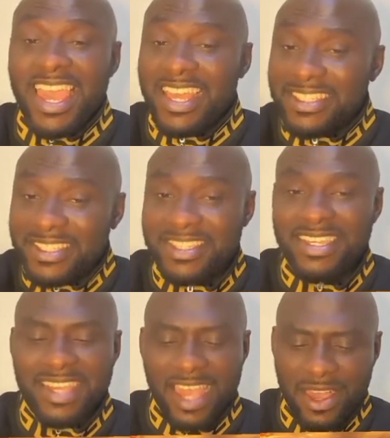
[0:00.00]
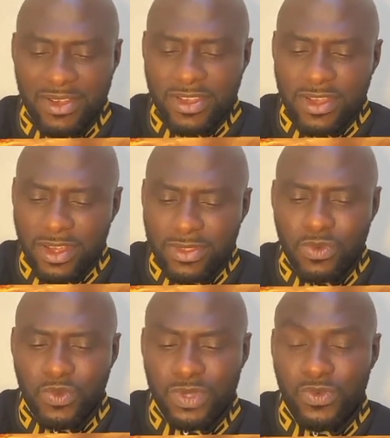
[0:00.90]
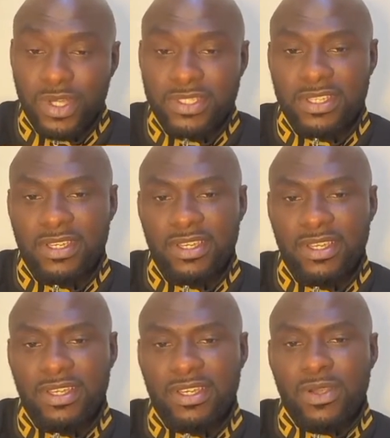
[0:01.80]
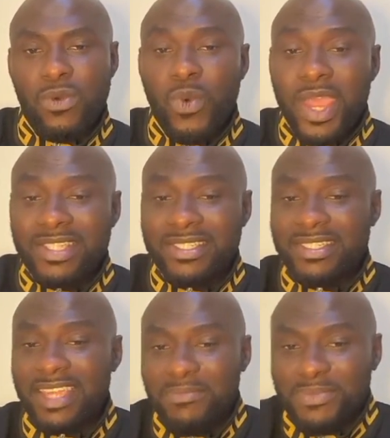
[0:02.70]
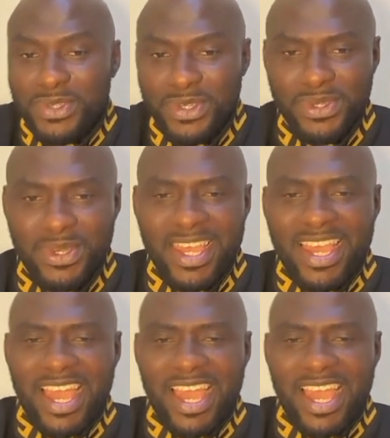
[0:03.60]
And see how God will exempt you.